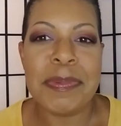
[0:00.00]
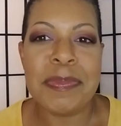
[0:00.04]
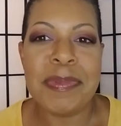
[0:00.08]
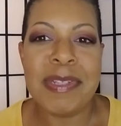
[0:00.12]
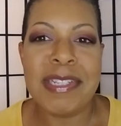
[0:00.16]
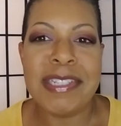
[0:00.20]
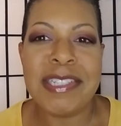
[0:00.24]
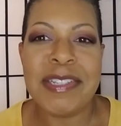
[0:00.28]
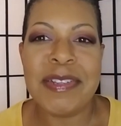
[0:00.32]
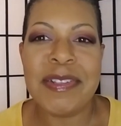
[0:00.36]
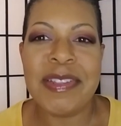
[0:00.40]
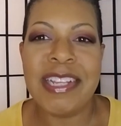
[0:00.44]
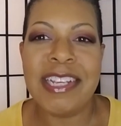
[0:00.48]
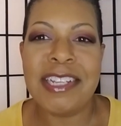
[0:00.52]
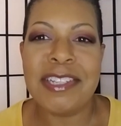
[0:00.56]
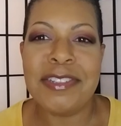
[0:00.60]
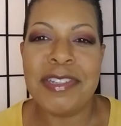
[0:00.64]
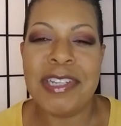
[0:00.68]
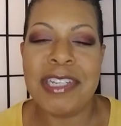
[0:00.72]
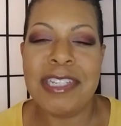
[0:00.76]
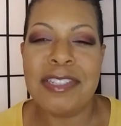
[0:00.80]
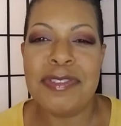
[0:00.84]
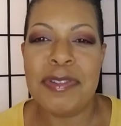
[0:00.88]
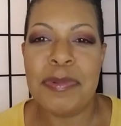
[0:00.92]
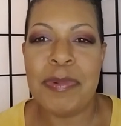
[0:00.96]
And so thank you
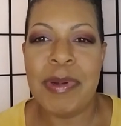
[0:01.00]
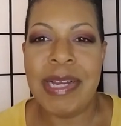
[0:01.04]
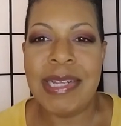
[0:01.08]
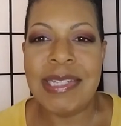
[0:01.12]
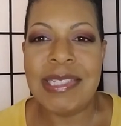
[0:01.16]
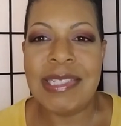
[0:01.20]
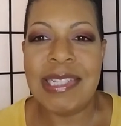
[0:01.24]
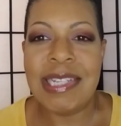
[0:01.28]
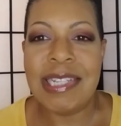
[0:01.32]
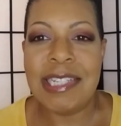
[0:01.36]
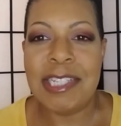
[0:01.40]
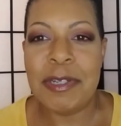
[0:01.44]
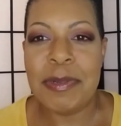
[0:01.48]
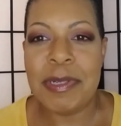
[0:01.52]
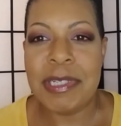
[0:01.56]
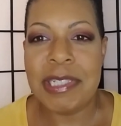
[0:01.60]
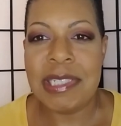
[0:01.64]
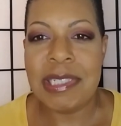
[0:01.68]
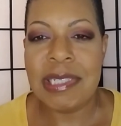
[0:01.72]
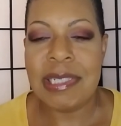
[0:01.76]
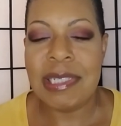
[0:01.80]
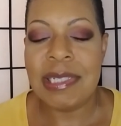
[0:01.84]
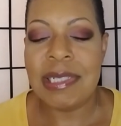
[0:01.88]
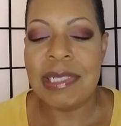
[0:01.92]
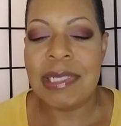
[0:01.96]
guys for watching. Any
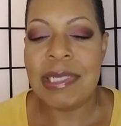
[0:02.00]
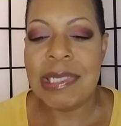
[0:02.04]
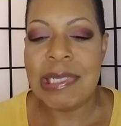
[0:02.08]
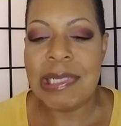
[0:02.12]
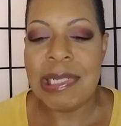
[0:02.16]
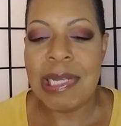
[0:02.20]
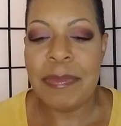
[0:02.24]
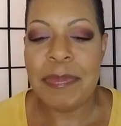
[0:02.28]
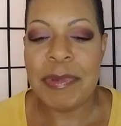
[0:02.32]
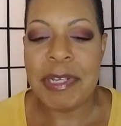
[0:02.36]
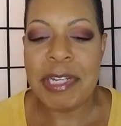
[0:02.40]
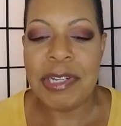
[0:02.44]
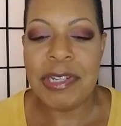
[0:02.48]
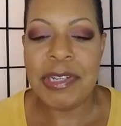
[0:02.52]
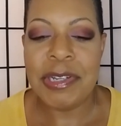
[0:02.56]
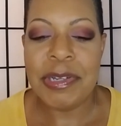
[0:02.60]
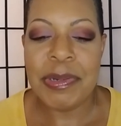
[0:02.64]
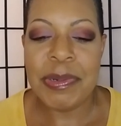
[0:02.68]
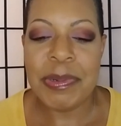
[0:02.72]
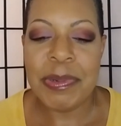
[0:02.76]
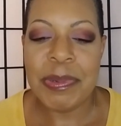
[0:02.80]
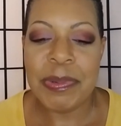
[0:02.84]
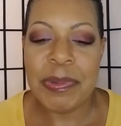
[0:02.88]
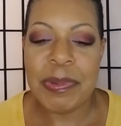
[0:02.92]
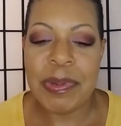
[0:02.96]
questions, let me
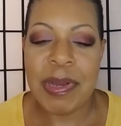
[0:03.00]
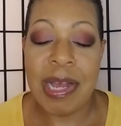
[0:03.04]
know.